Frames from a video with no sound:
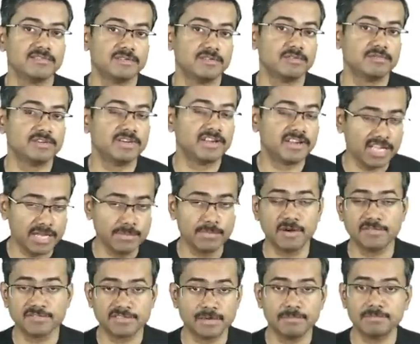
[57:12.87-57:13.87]
you know,
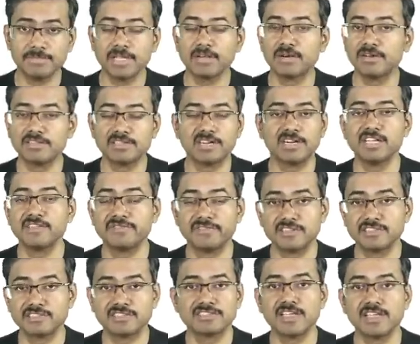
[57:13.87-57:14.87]
dream of something on
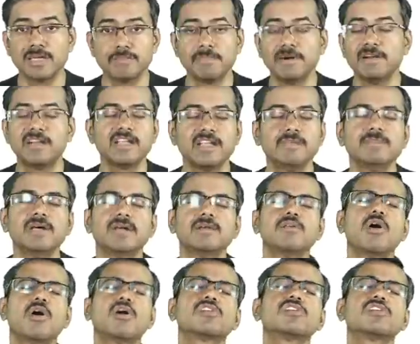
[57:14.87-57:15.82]
thirty-first December, dream that,